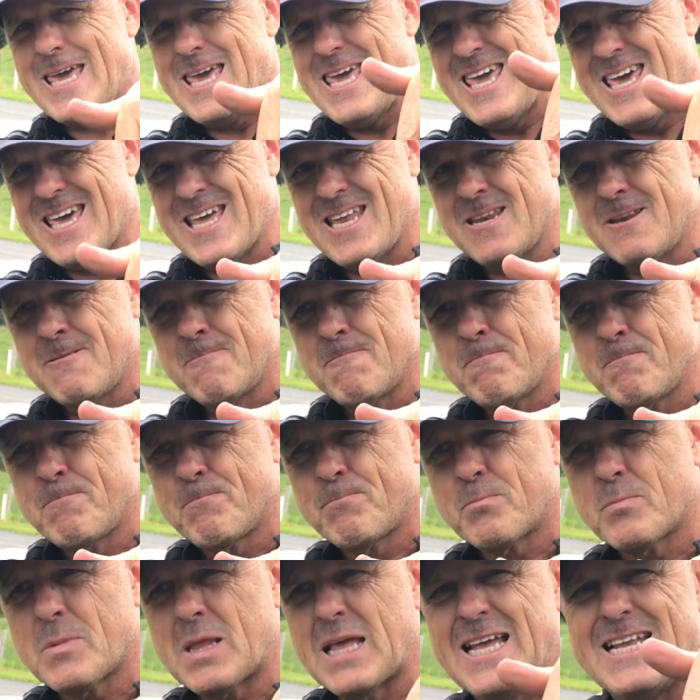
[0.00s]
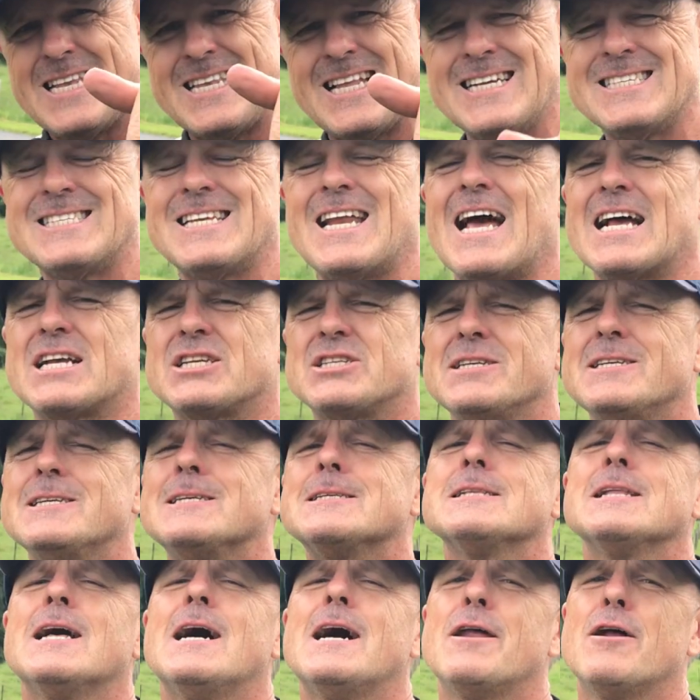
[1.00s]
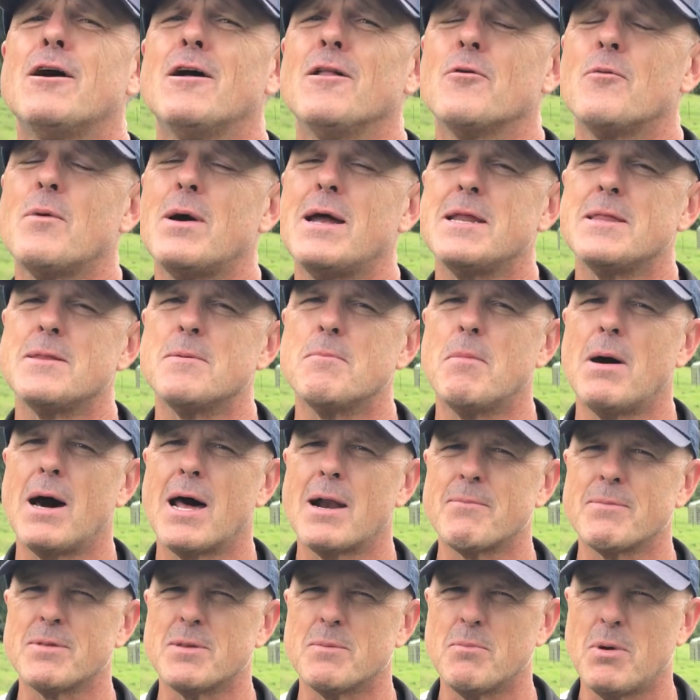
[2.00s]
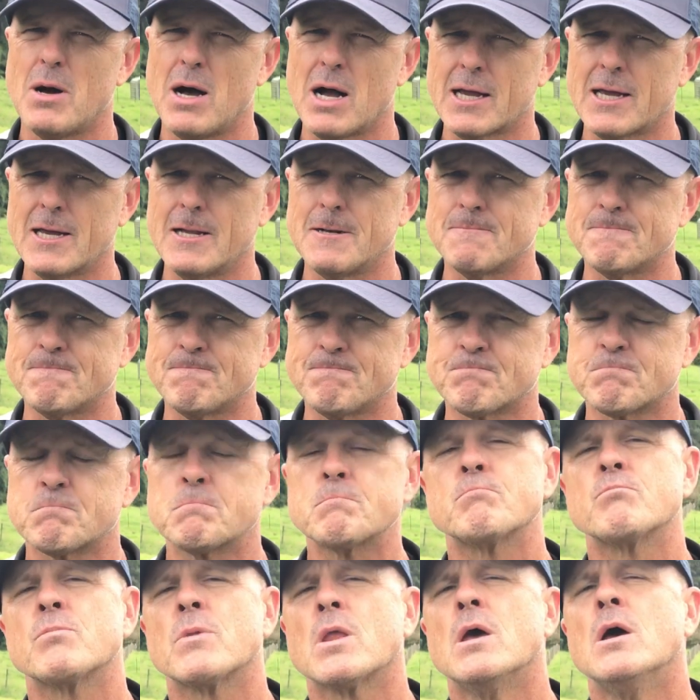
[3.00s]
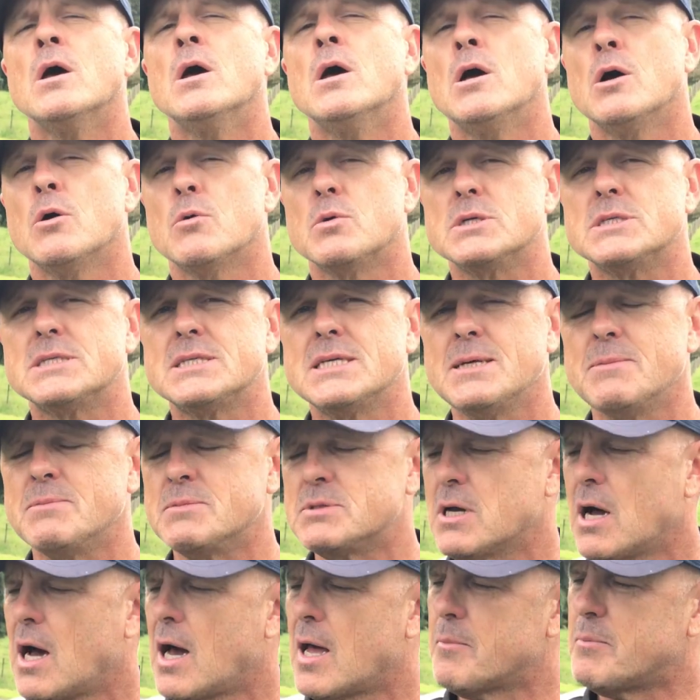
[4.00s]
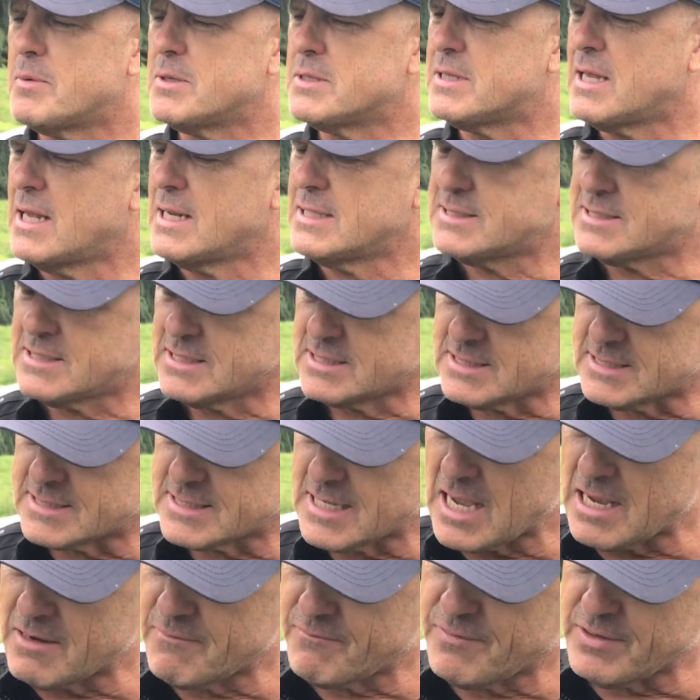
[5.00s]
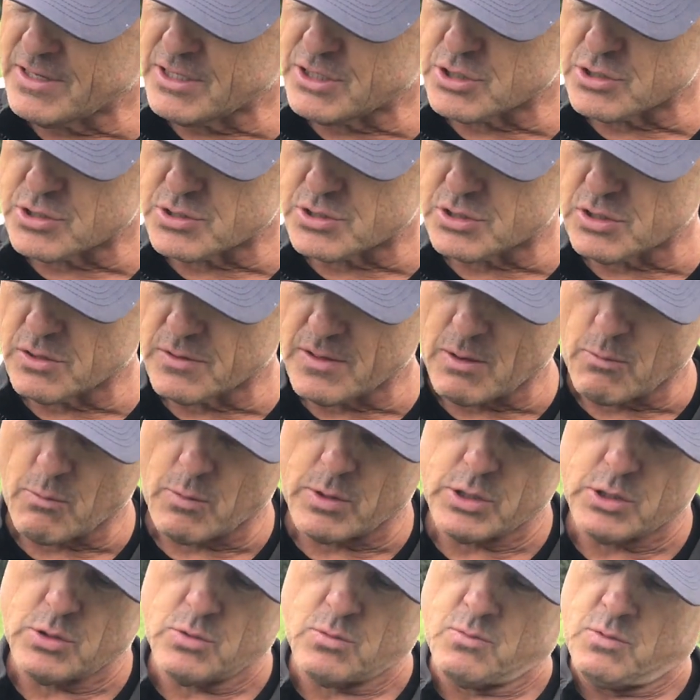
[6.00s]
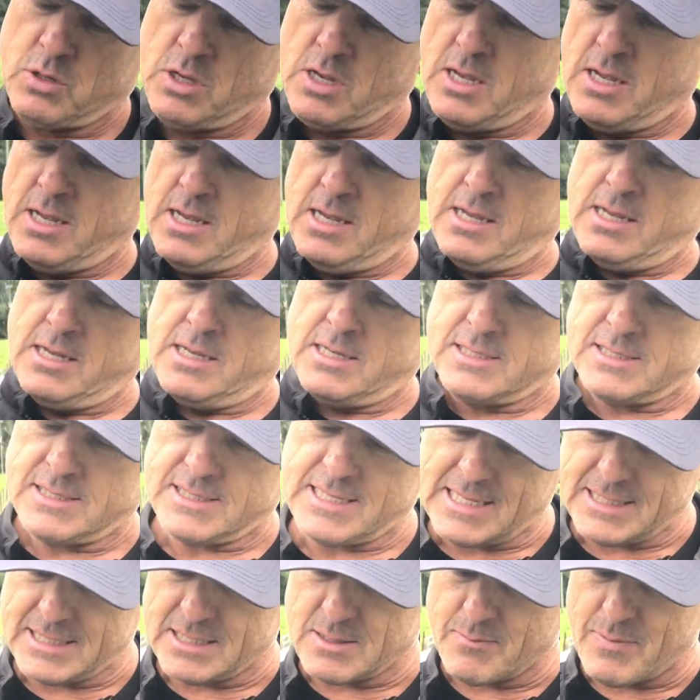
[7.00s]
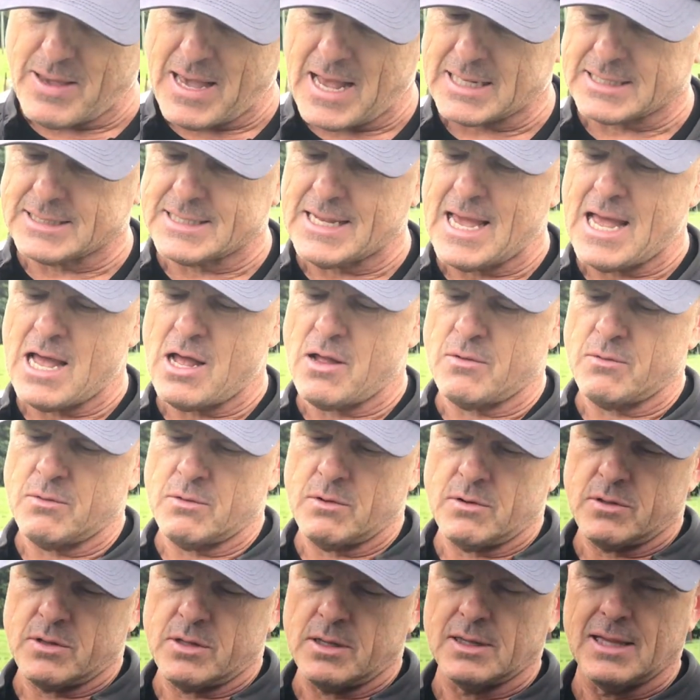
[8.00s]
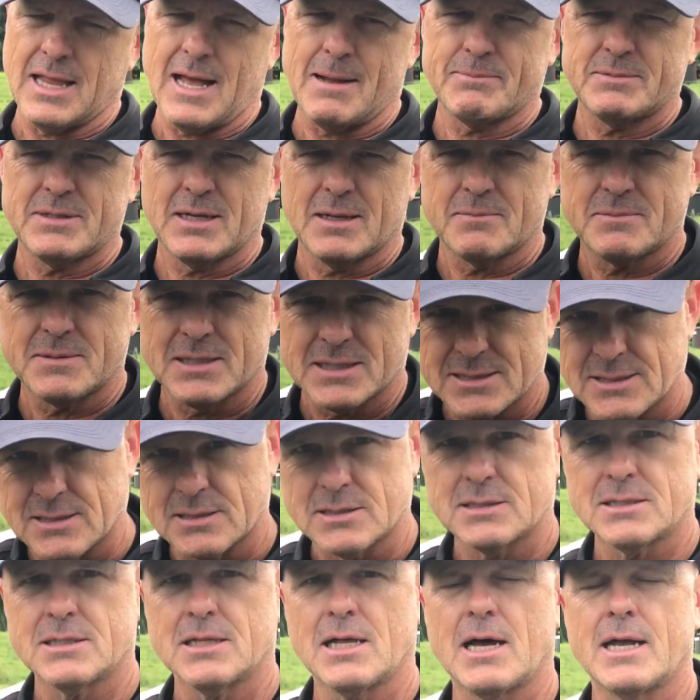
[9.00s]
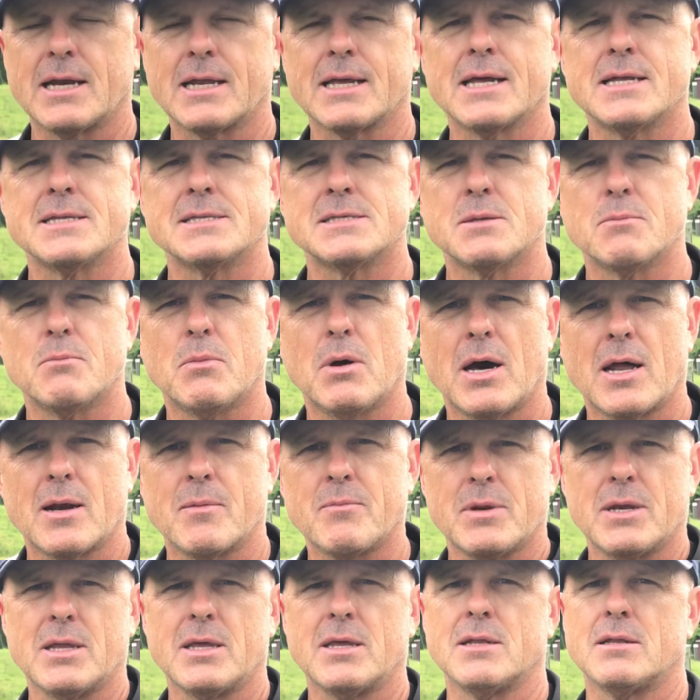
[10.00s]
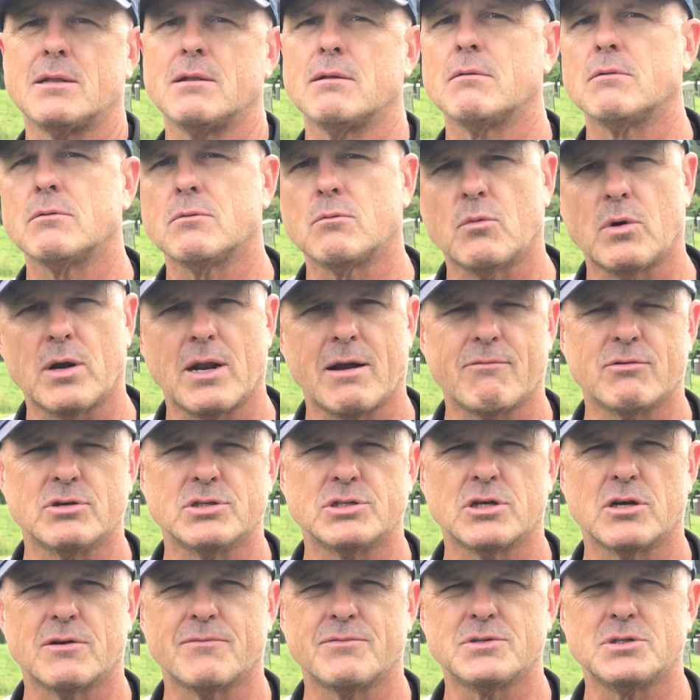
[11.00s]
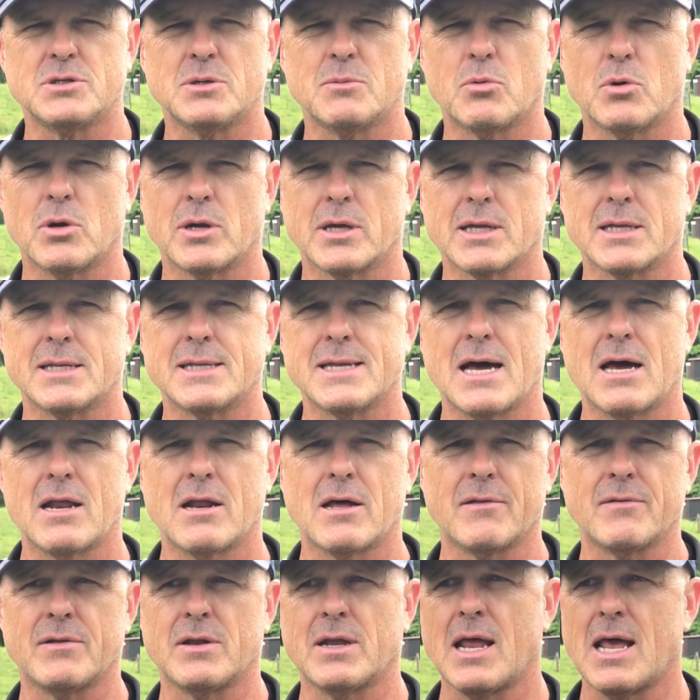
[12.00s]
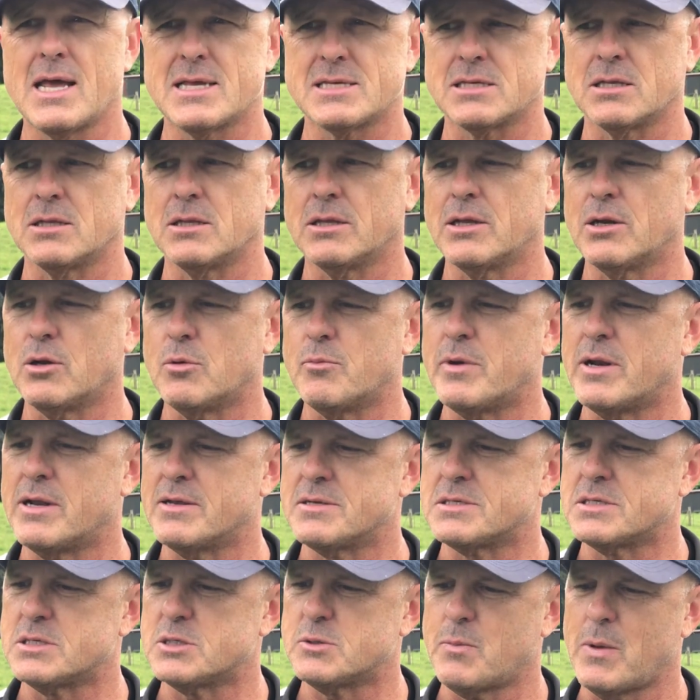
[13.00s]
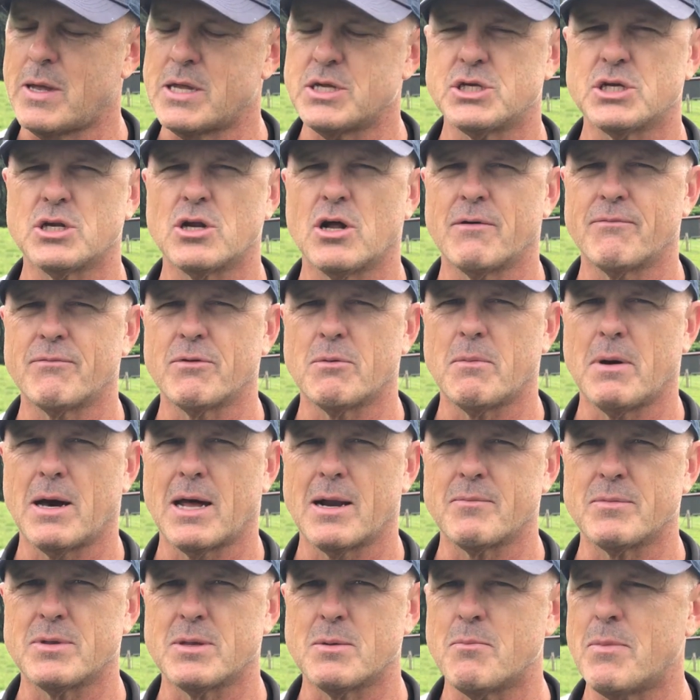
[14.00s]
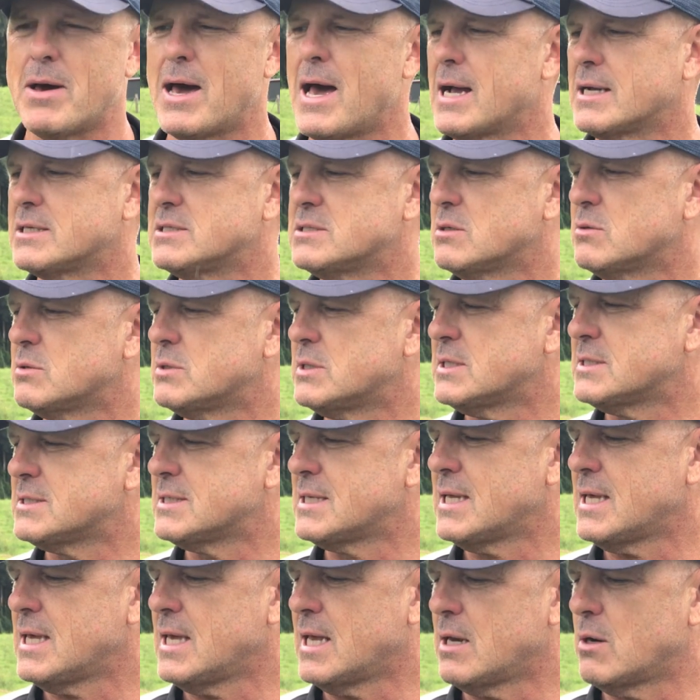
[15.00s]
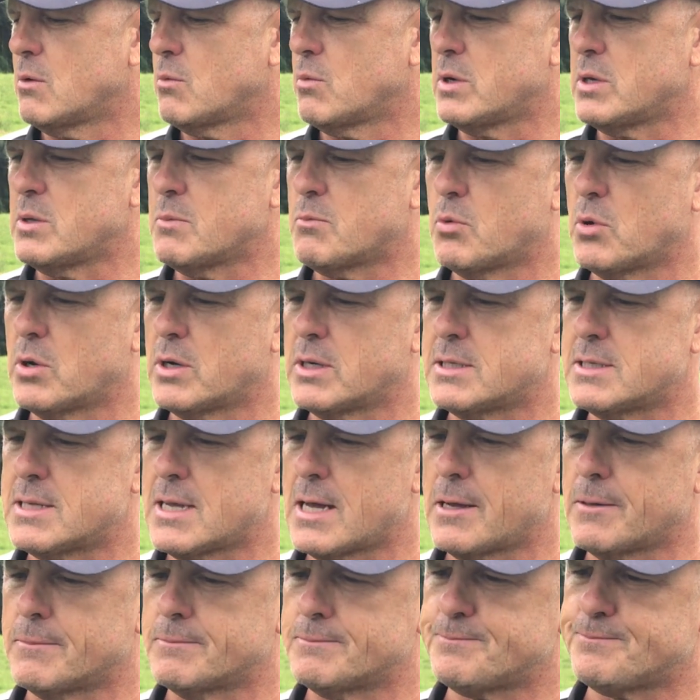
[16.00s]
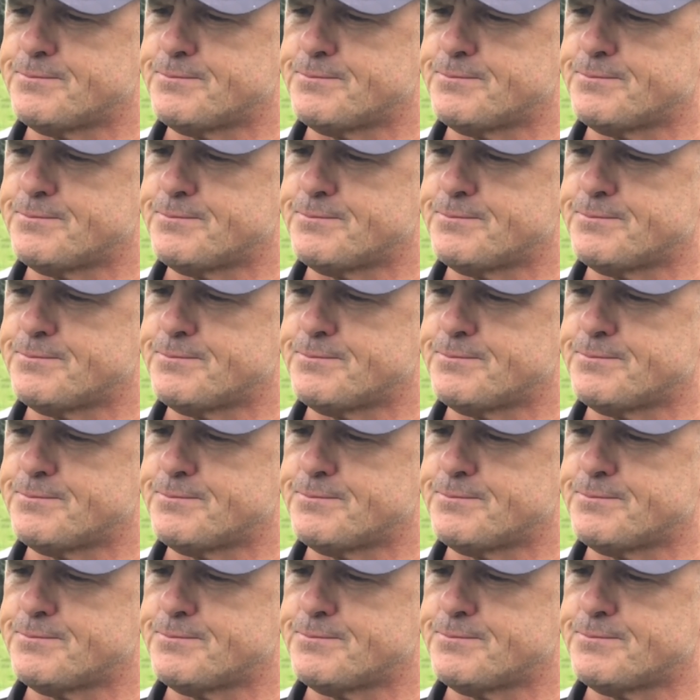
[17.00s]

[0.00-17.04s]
in, it doesn't actually slide all the way to the bottom of the pocket, which seems odd, but that's a design feature so that when you set the bag down, the laptop doesn't slide against the bottom and hit whatever surface you're putting it down on. It has a little bit of suspension off the bottom of the bag so it doesn't hit when you put it down.